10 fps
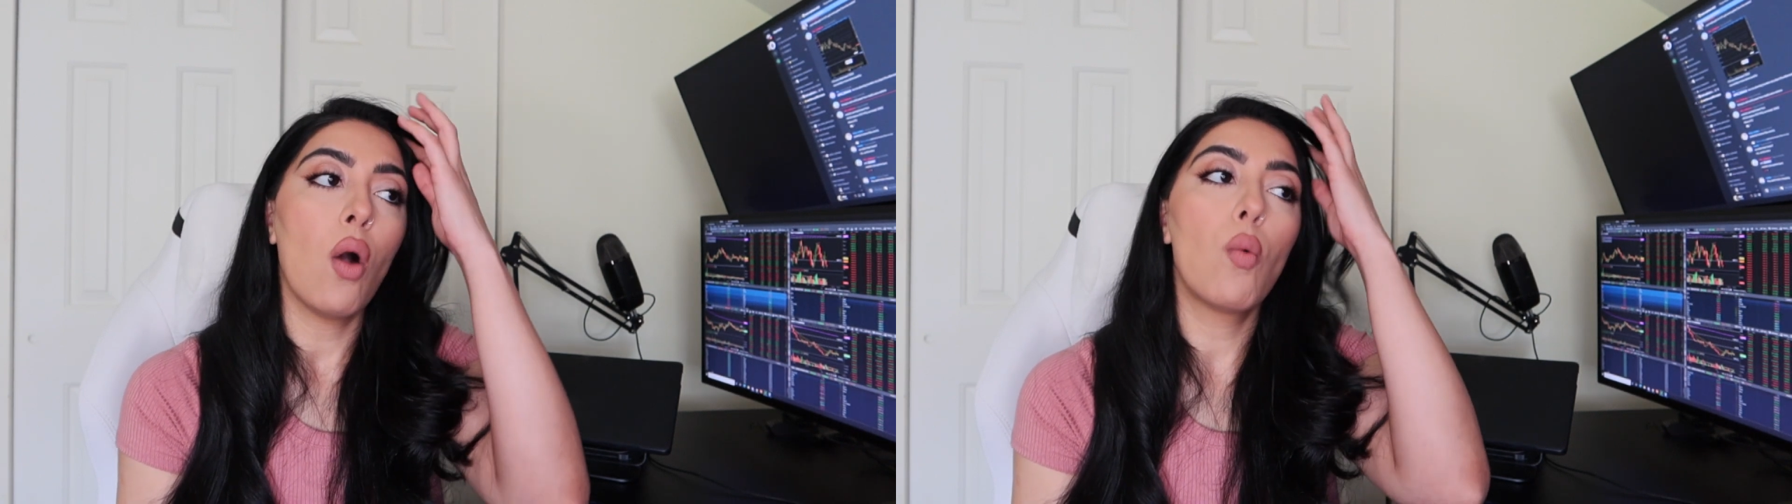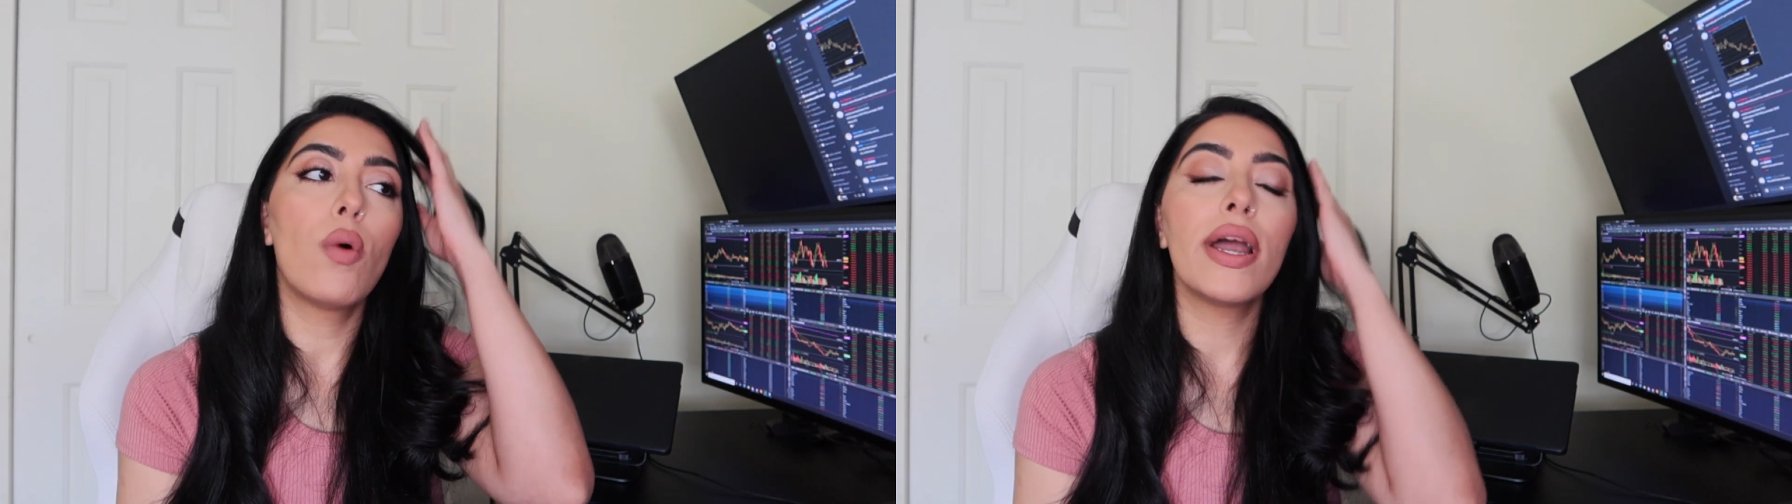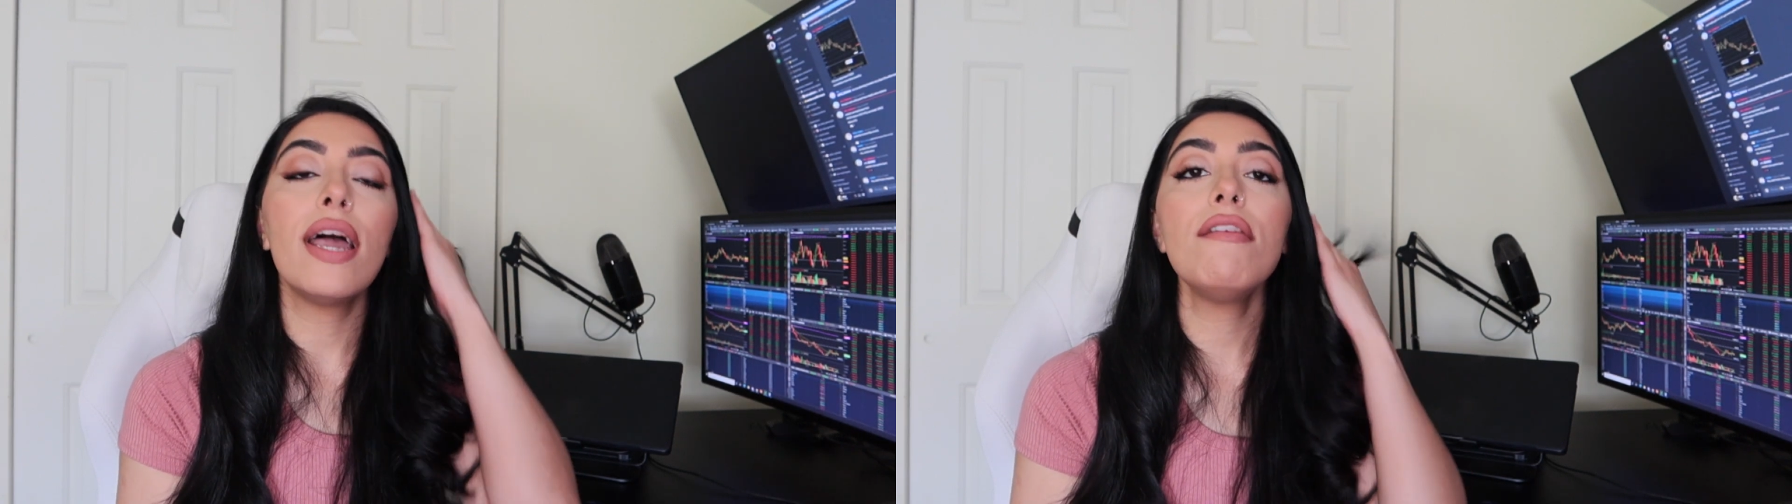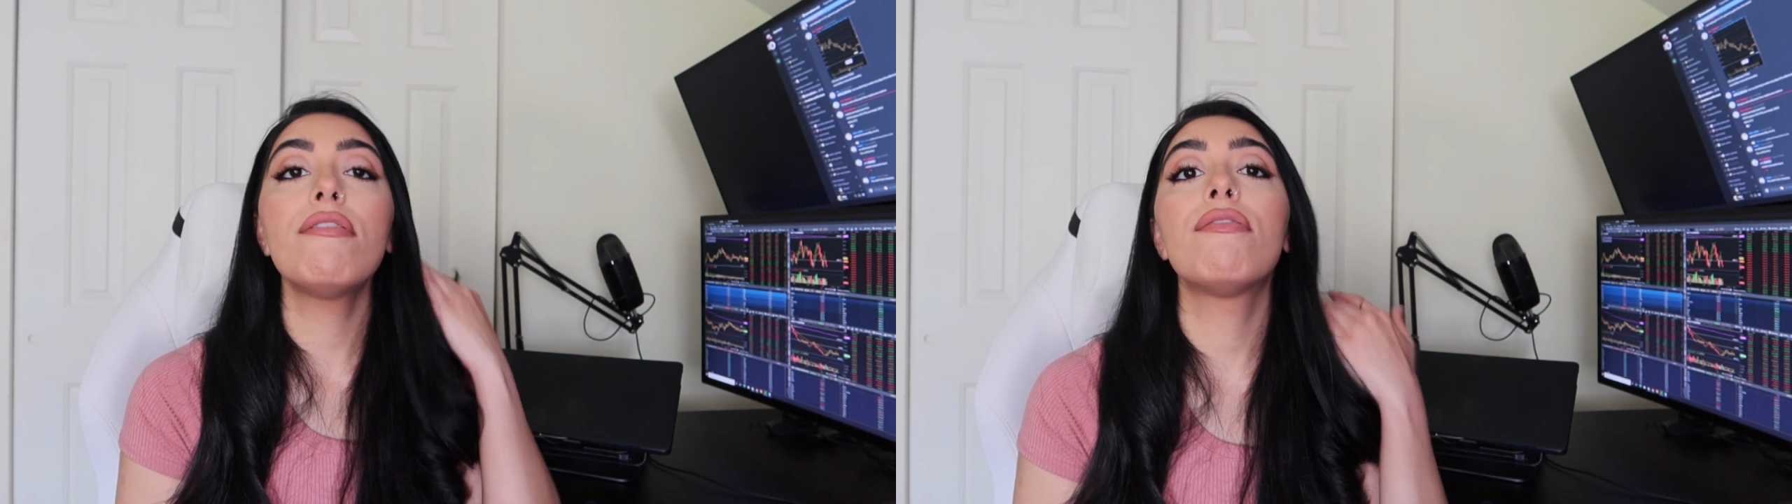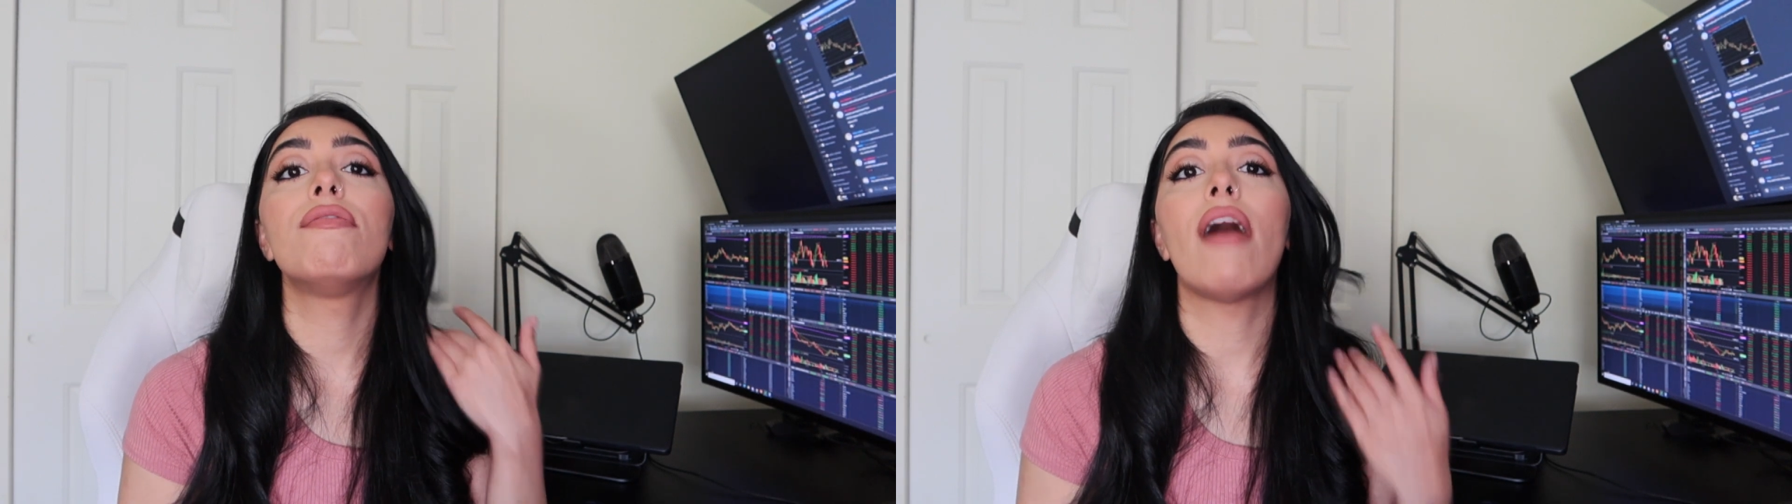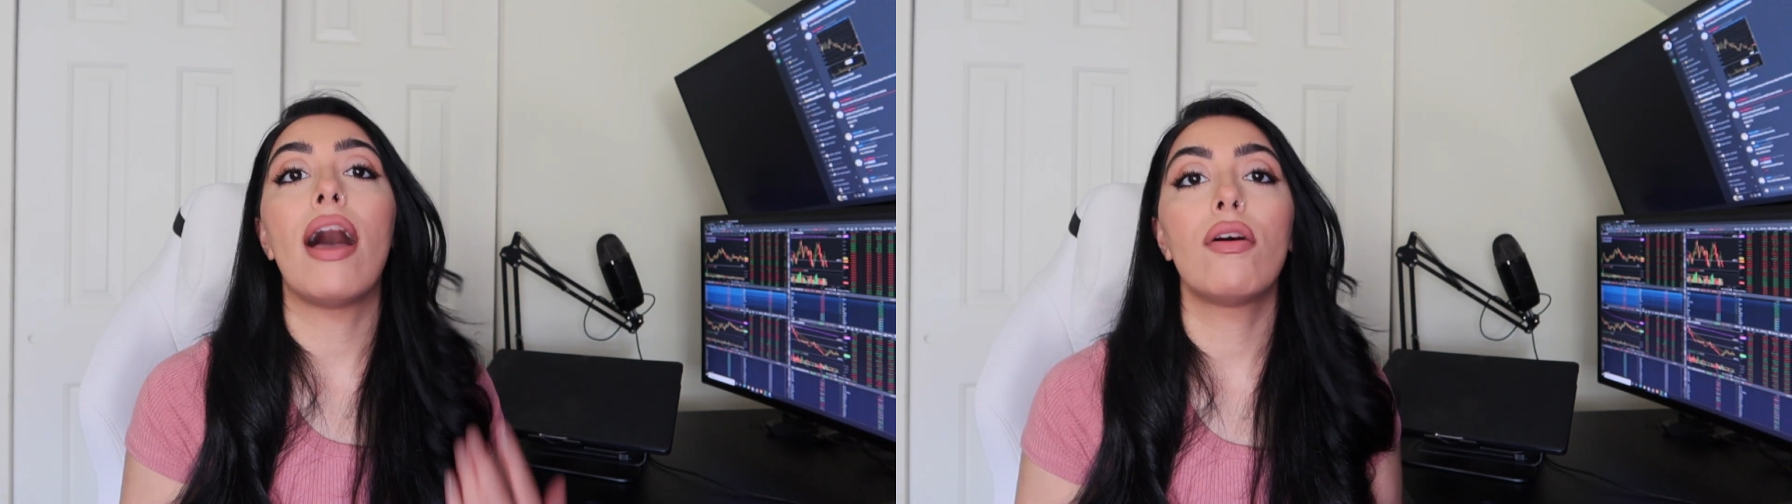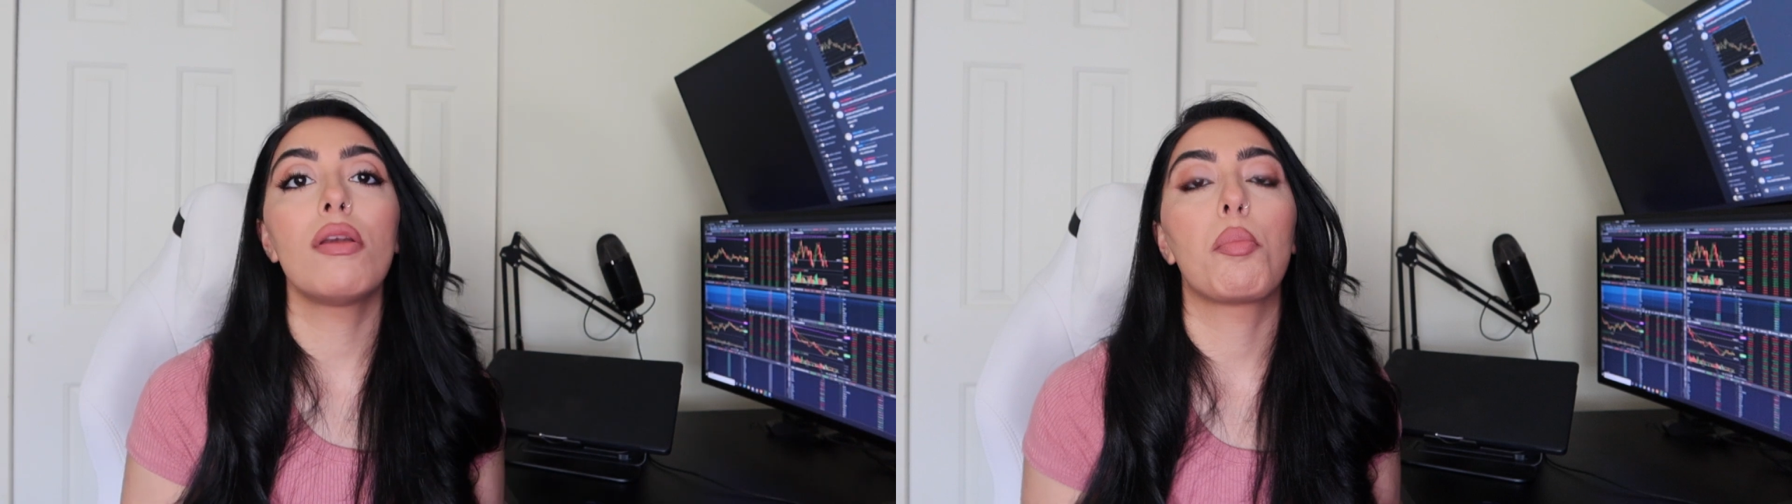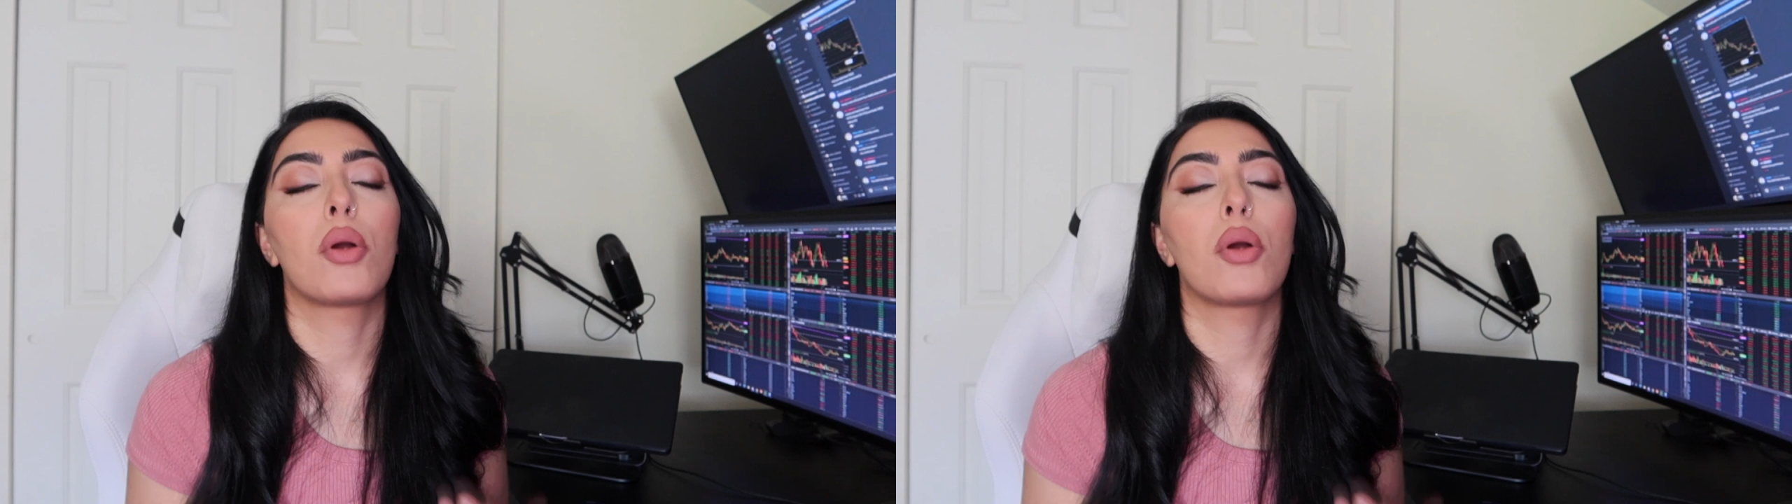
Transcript: What I've found